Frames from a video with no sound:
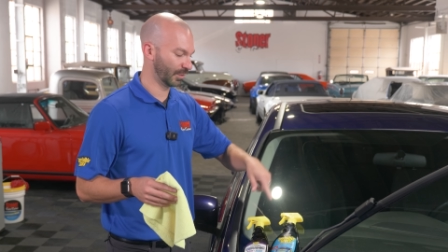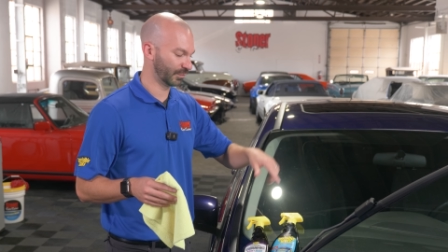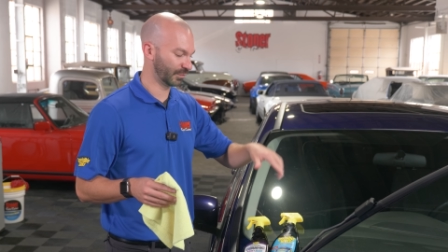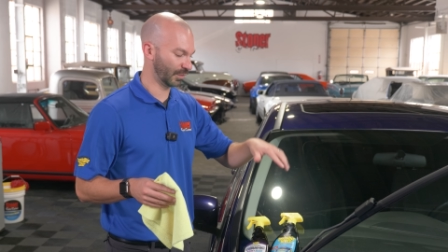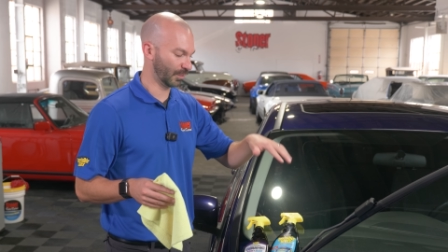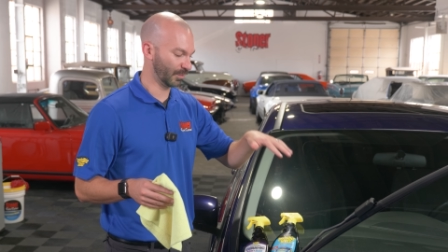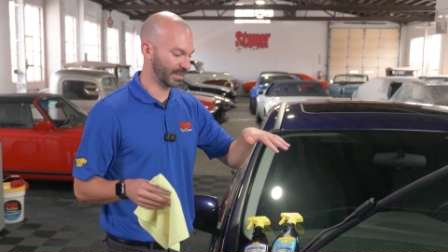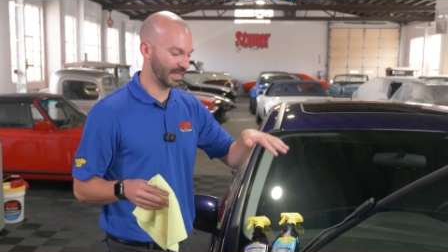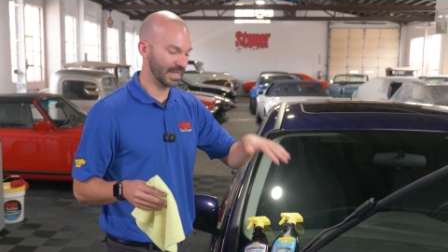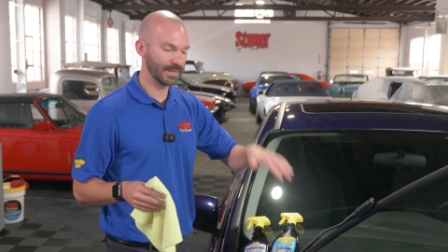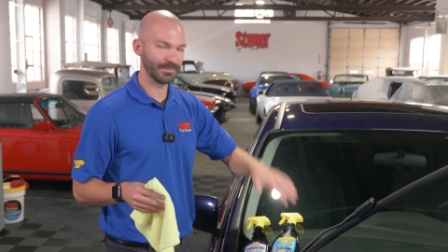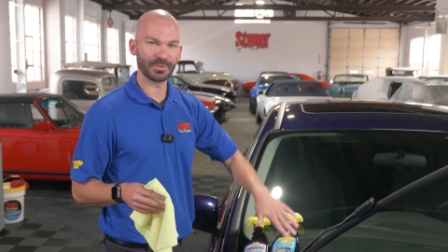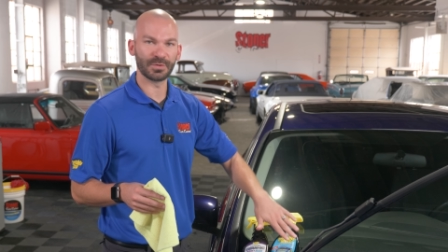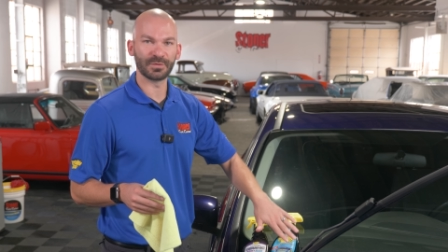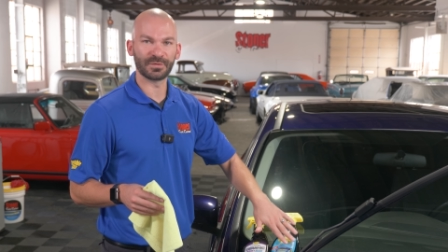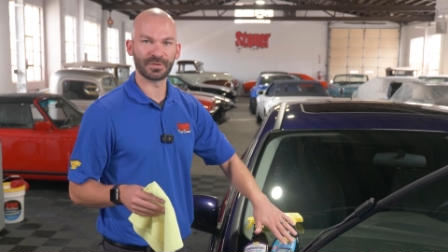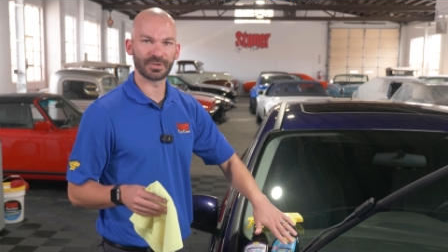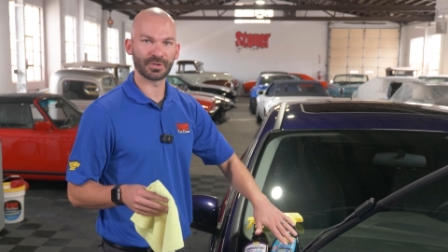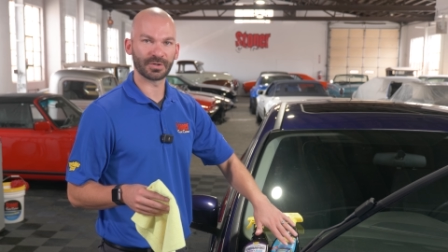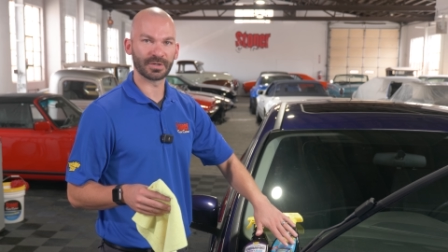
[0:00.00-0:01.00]
So keep
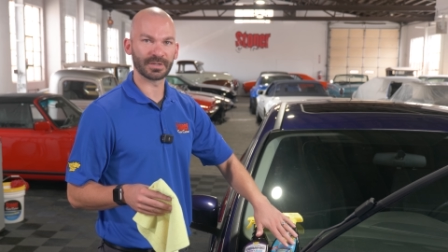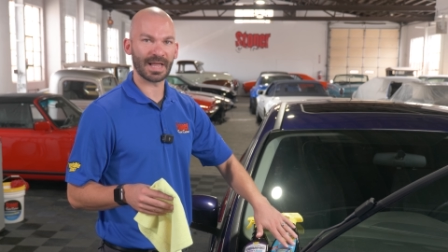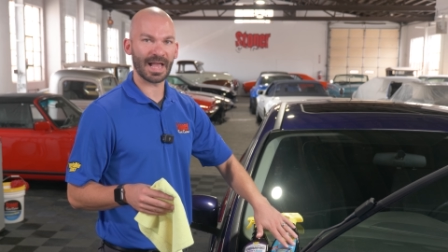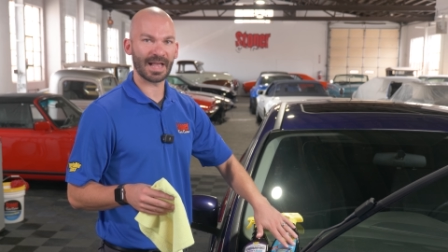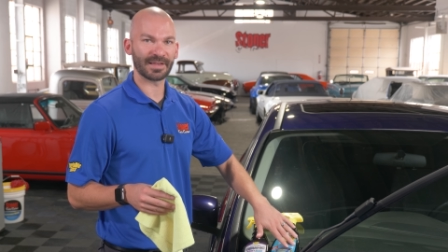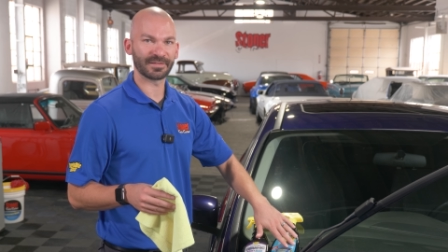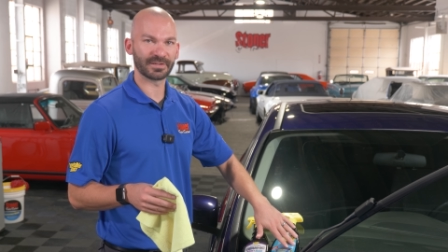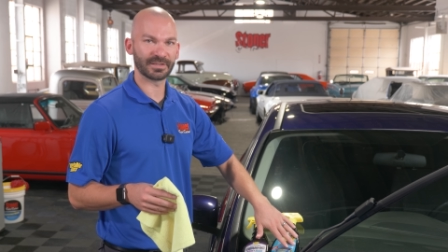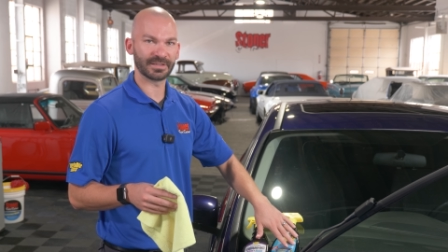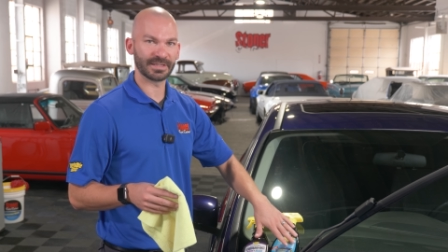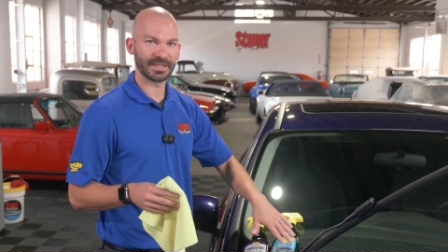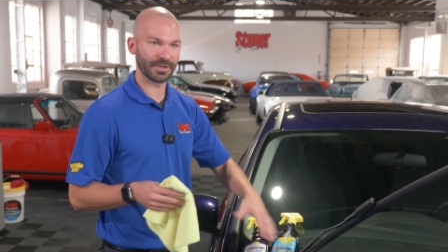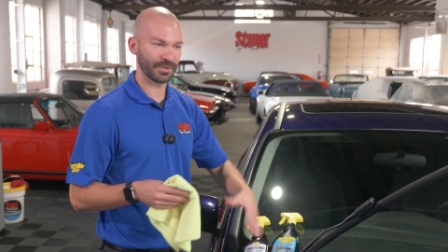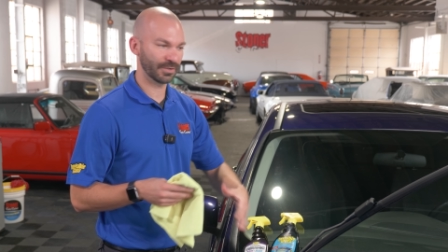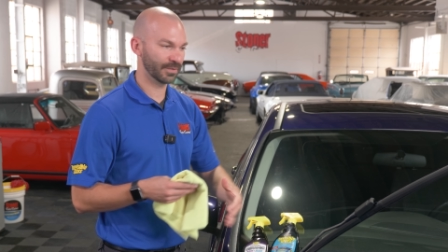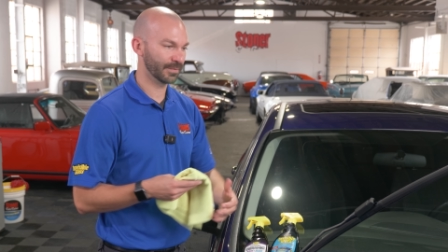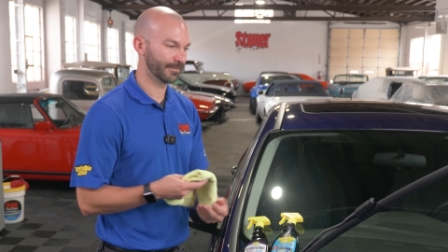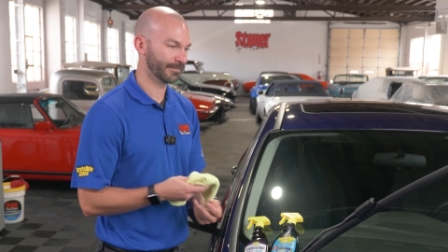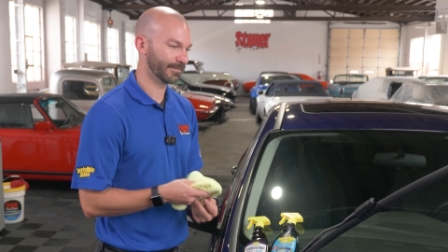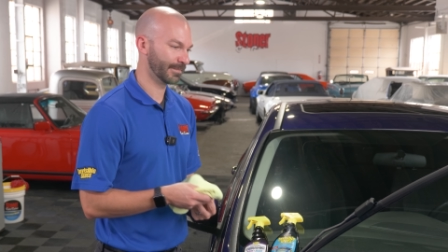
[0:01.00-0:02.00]
using your glass
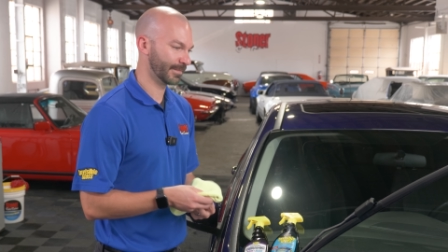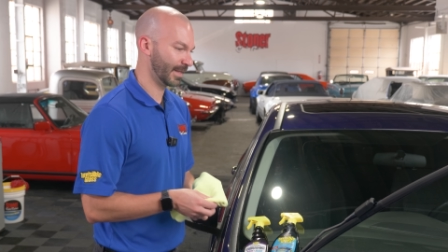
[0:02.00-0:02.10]
cleaner,